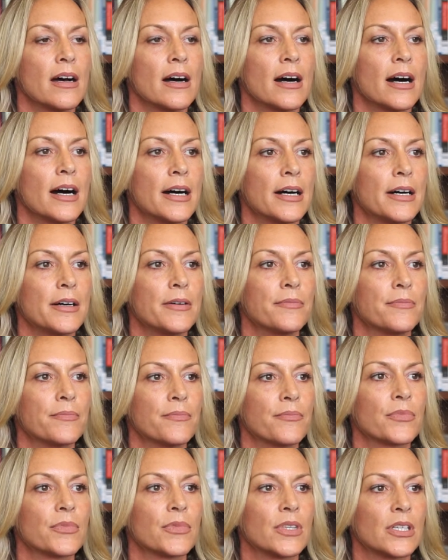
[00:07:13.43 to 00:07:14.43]

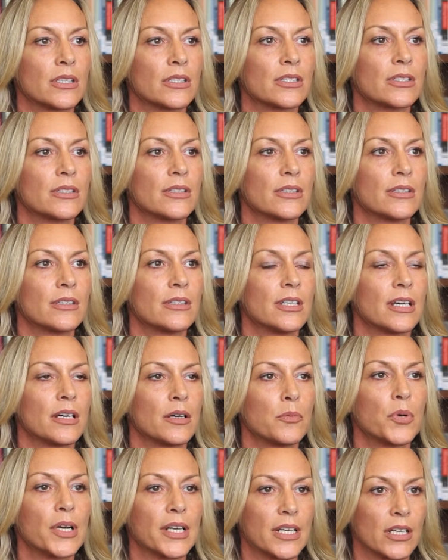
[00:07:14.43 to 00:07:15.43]
the
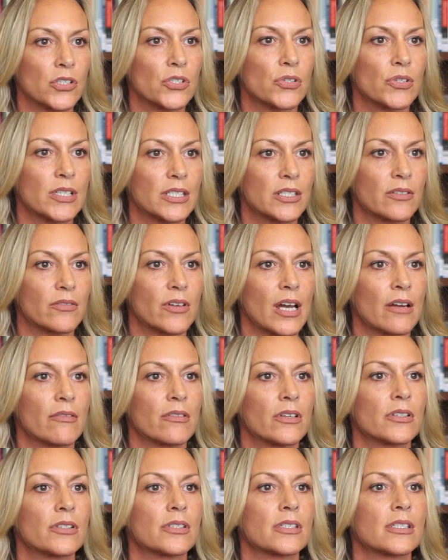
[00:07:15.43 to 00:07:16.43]
brain injury
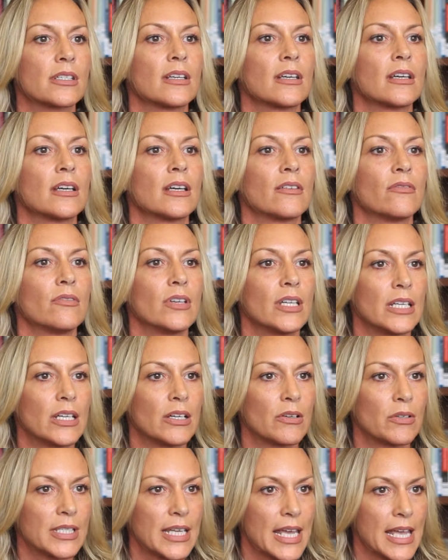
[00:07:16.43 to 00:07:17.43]
survivors,
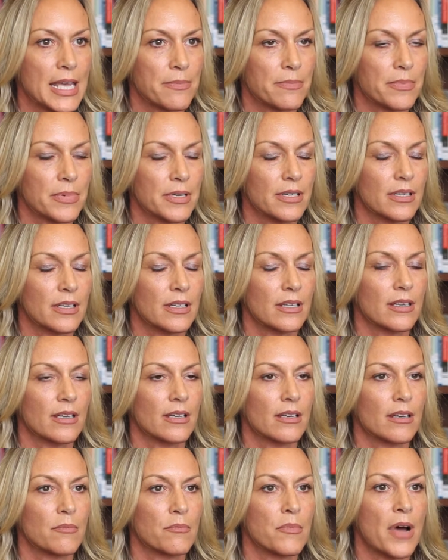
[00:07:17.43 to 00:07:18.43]
videotape
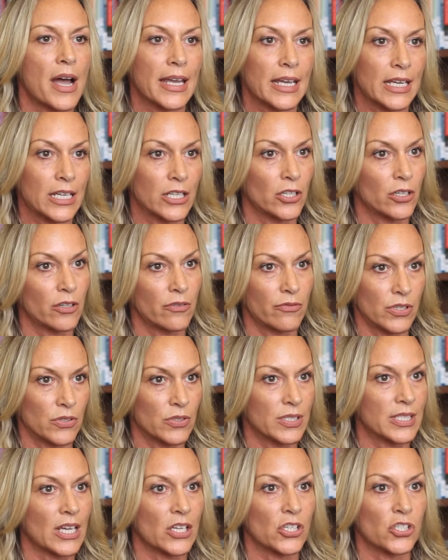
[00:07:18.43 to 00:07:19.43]
my interview
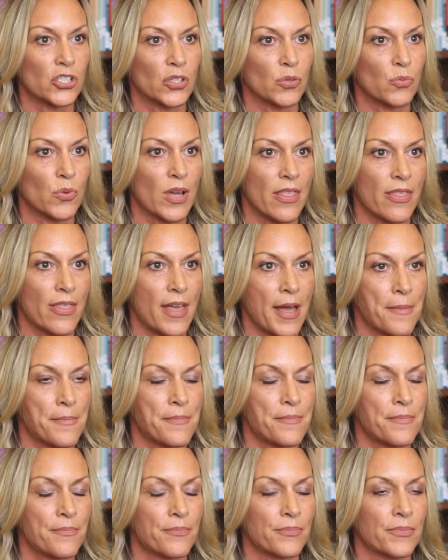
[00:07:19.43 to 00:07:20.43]
session with
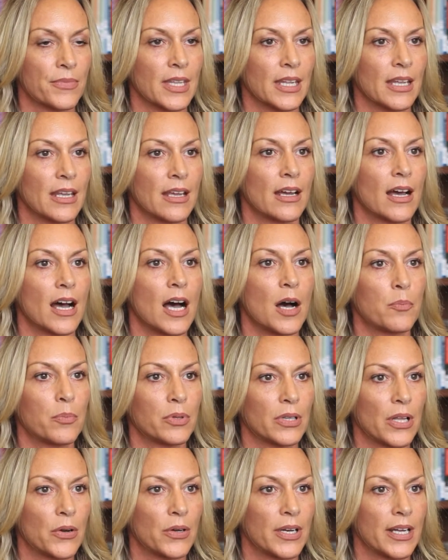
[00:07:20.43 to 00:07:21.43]
them,
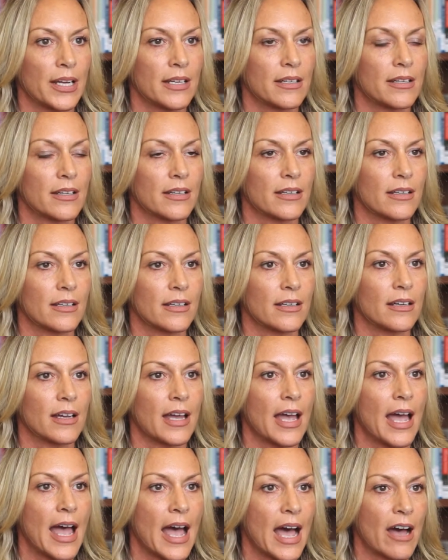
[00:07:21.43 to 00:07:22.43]
upload it,
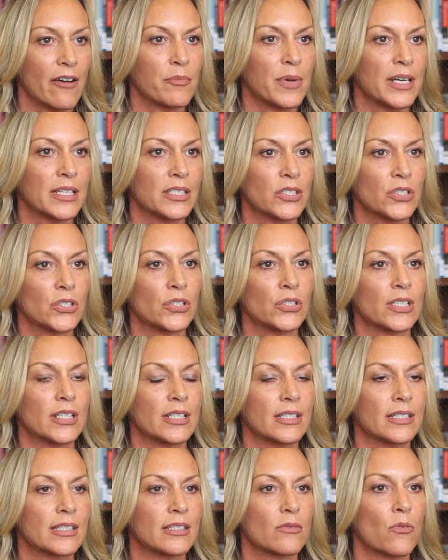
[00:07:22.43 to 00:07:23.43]
have my
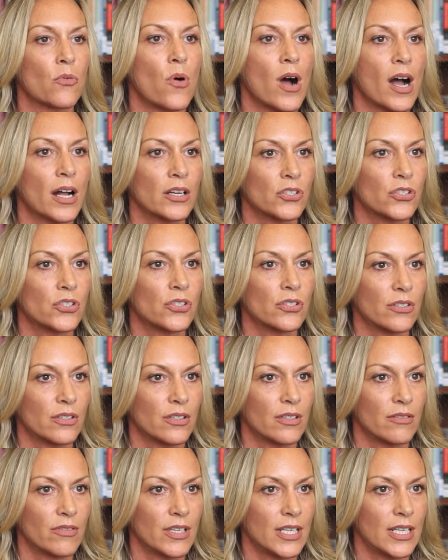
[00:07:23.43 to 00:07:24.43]
students watch
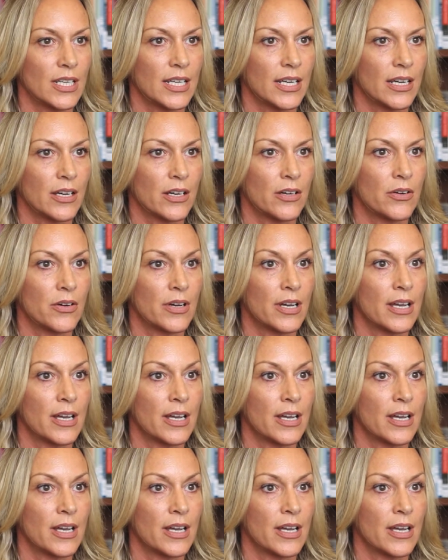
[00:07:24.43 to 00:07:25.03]
the video,